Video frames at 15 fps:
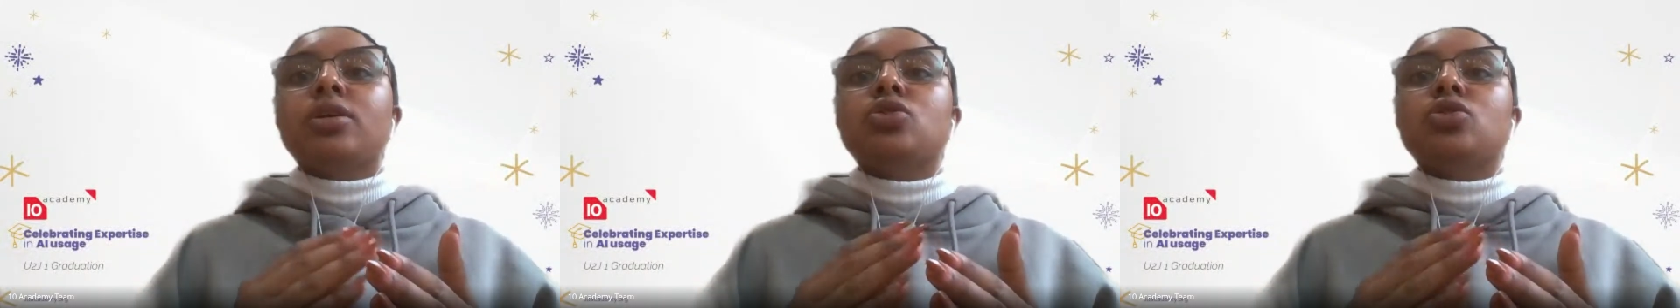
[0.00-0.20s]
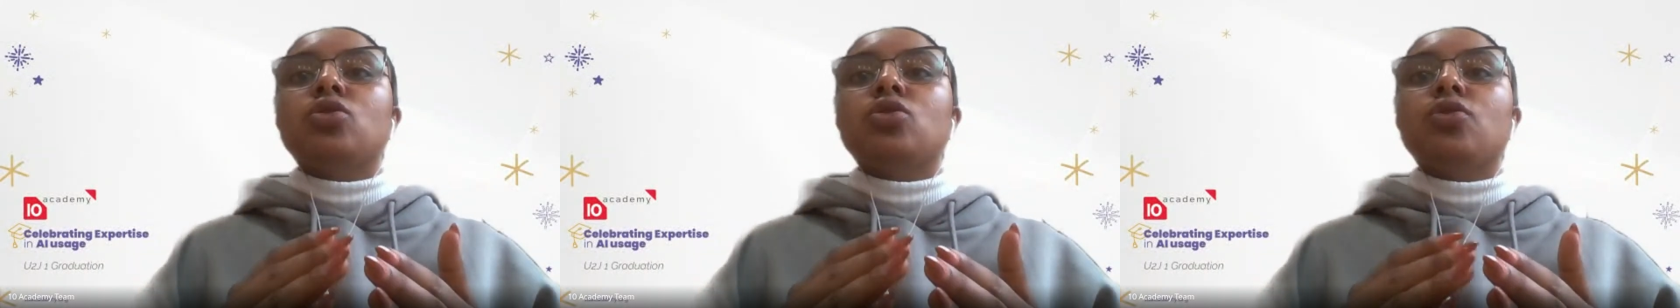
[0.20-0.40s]

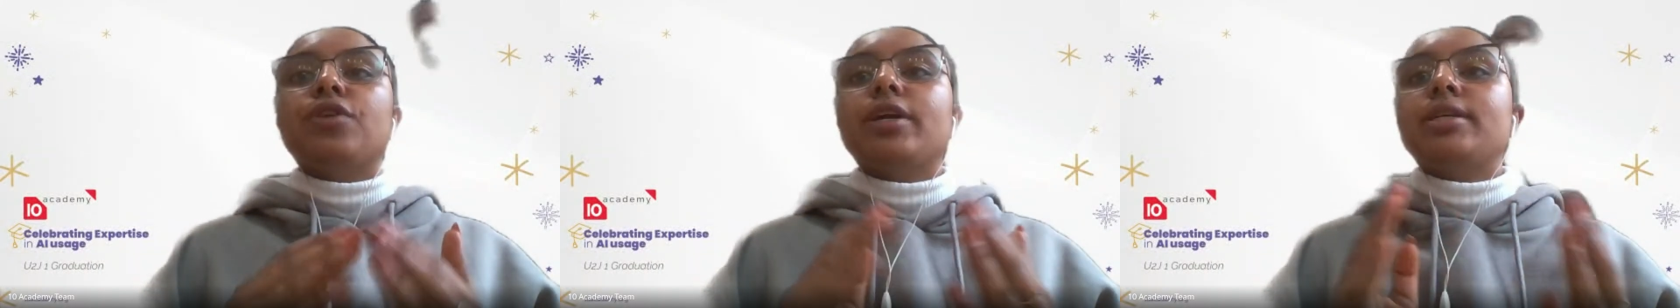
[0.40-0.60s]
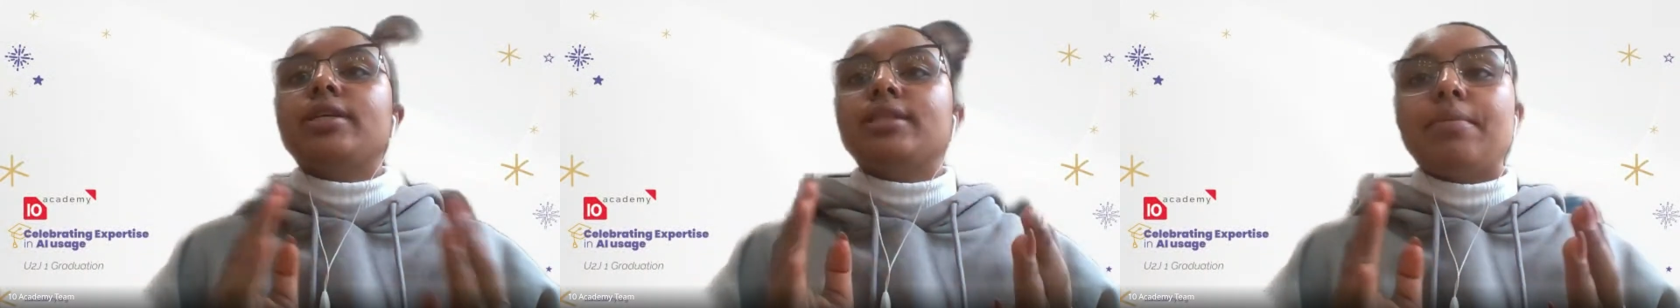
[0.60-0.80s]
So
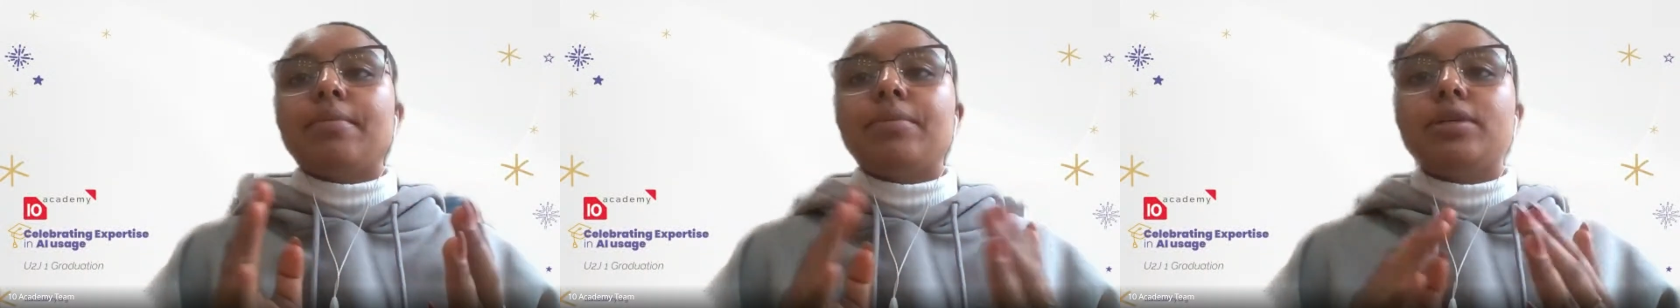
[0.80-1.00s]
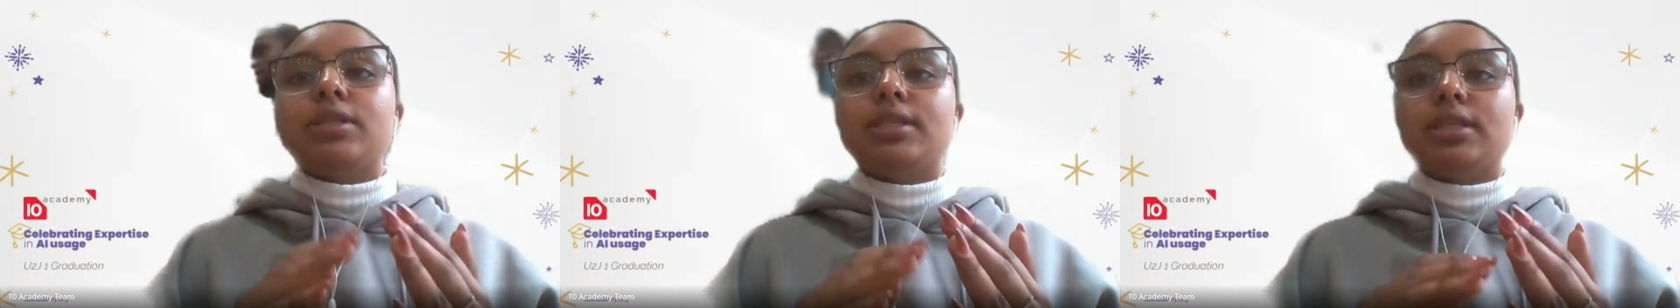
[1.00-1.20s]
for
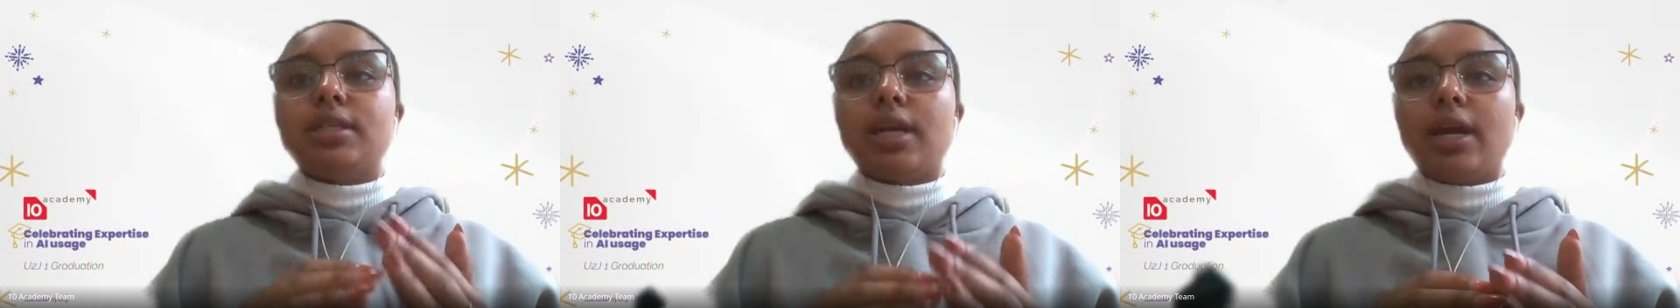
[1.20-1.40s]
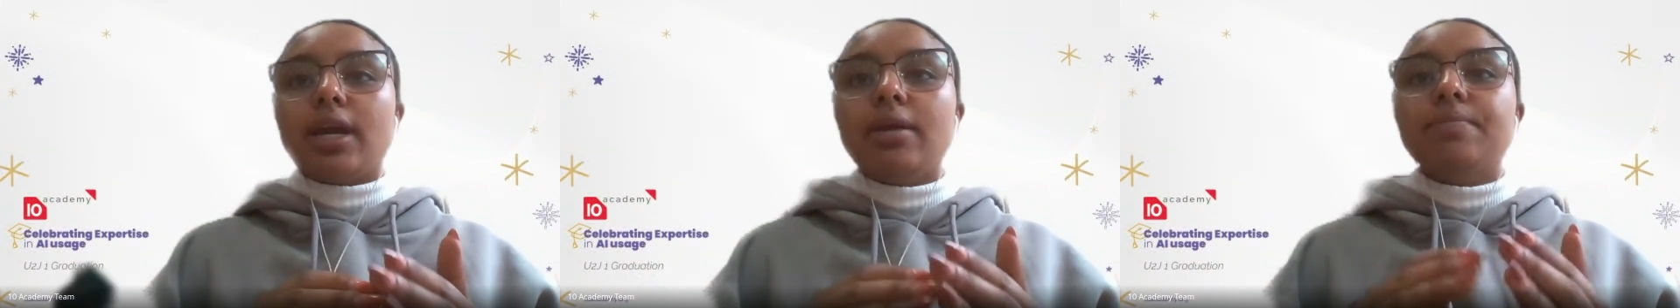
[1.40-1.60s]
example,
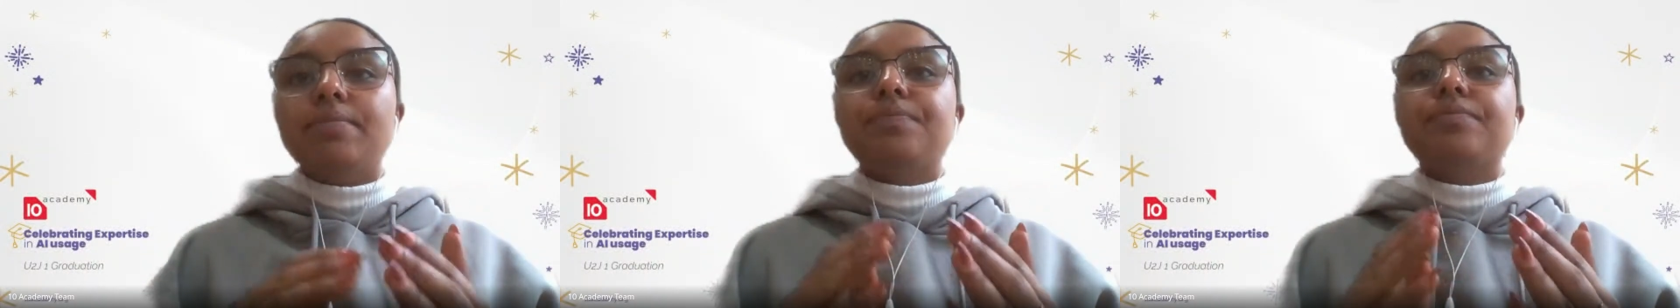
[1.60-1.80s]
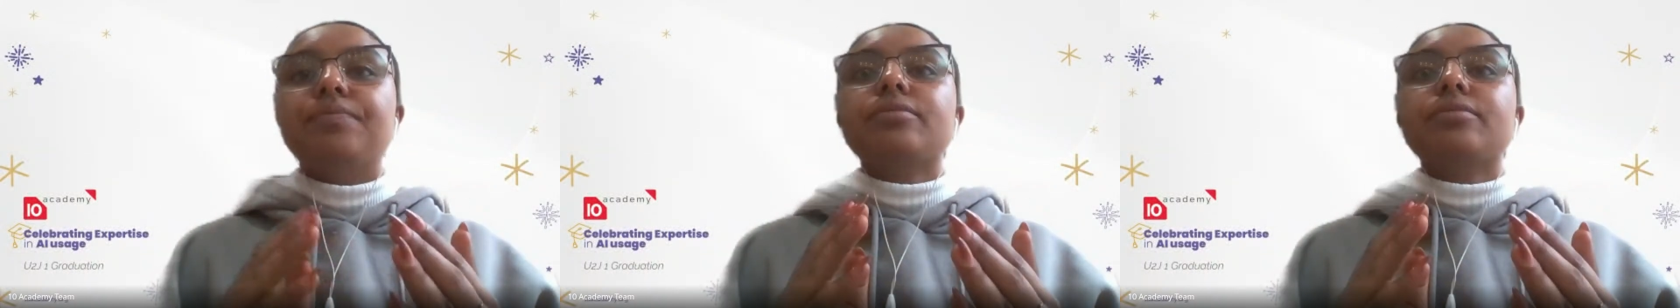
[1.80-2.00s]
today
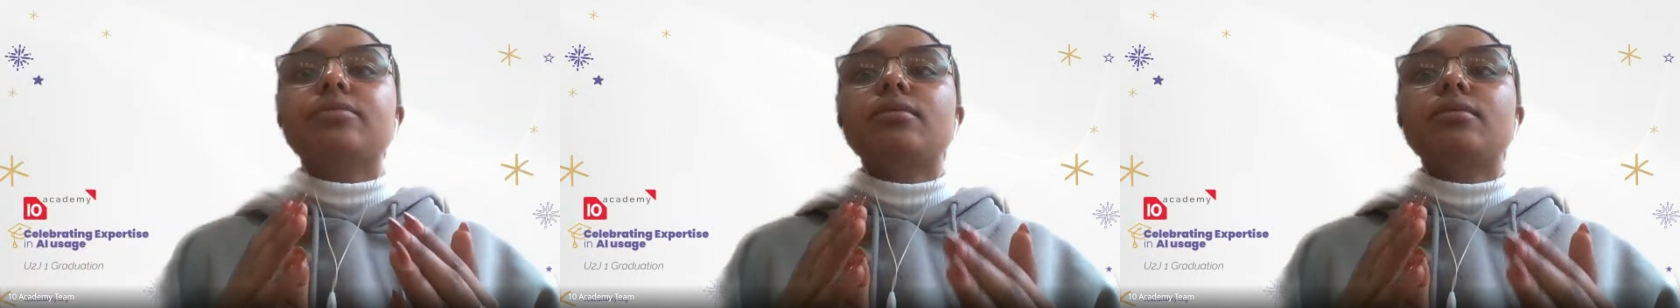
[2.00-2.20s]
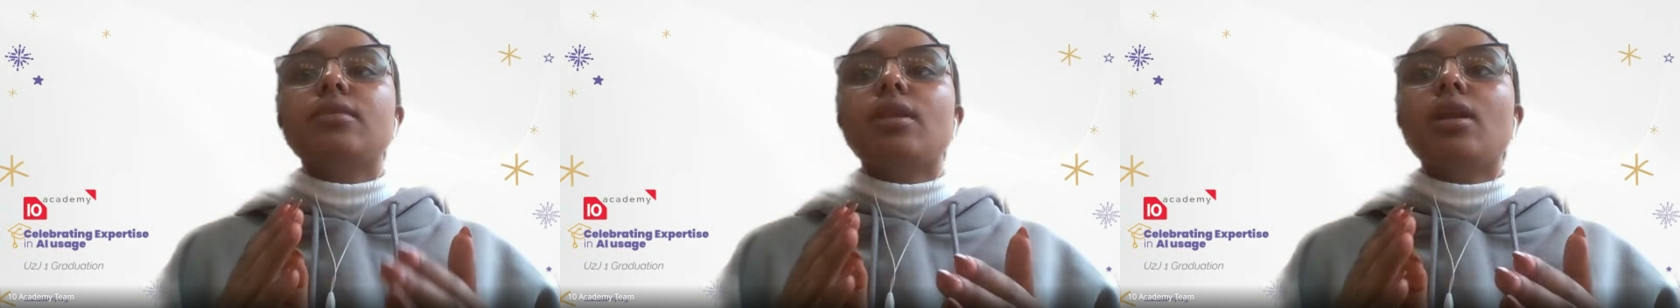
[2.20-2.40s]

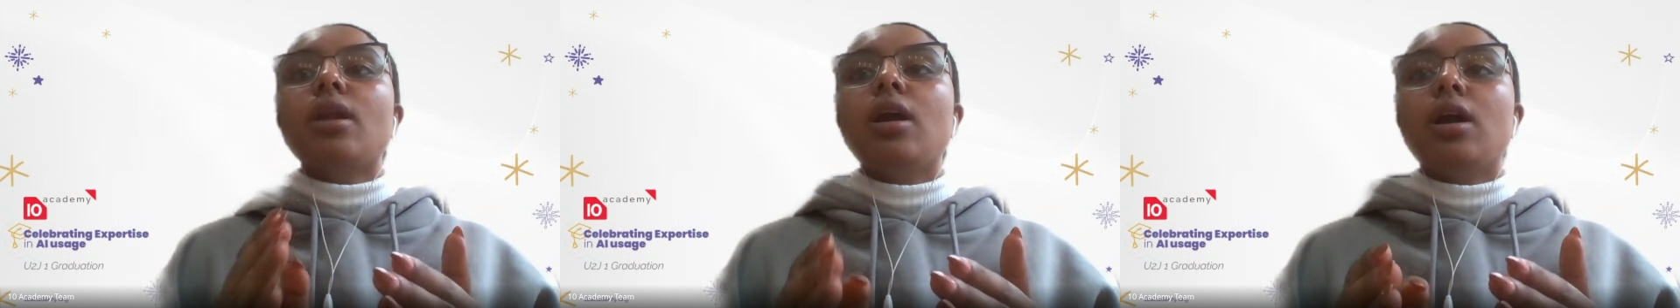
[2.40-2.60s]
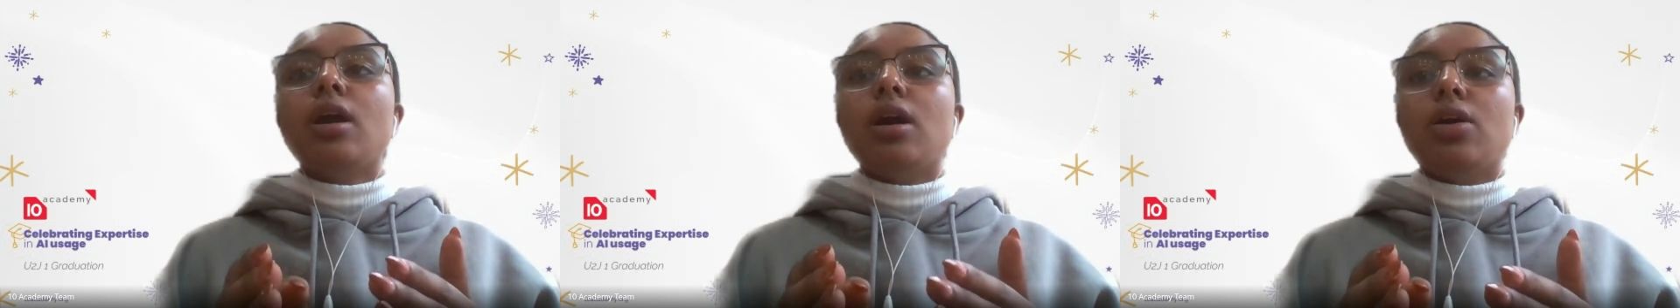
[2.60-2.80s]

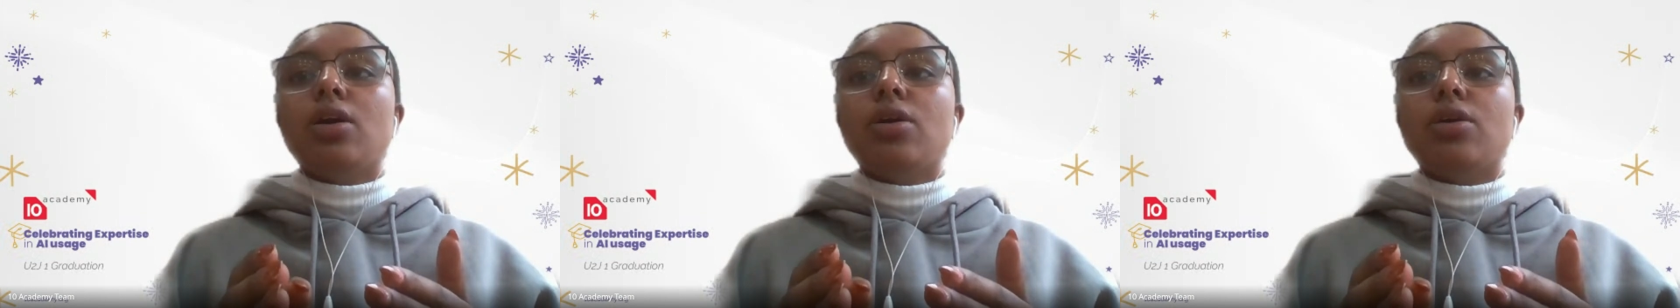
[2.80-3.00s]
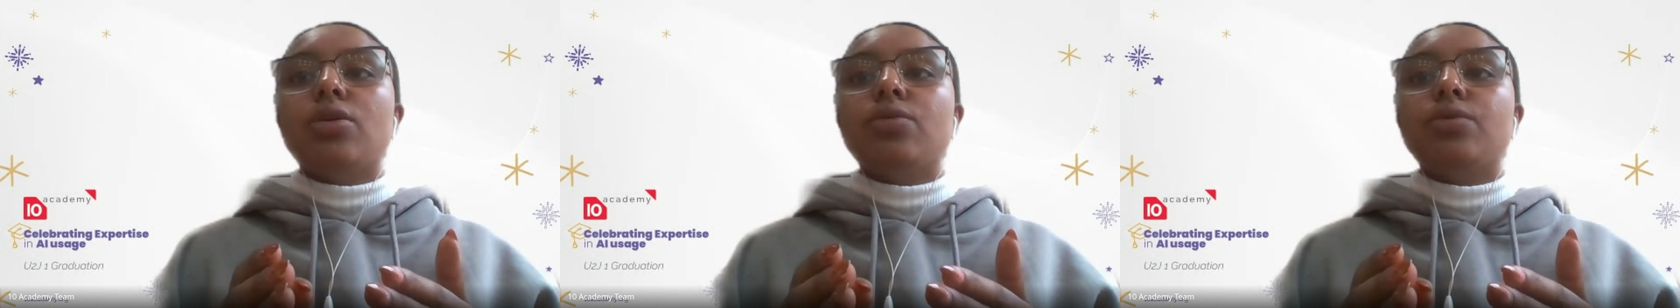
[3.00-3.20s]
uh,